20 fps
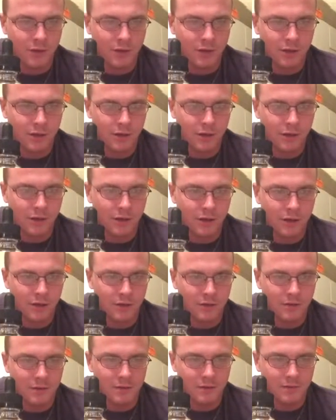good.
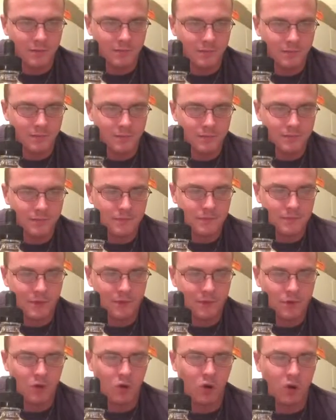And
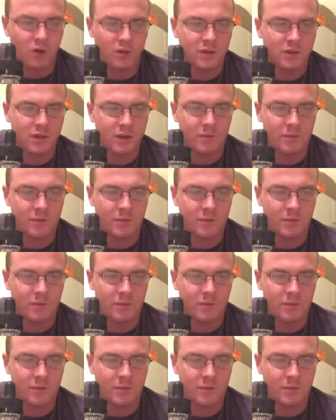of course,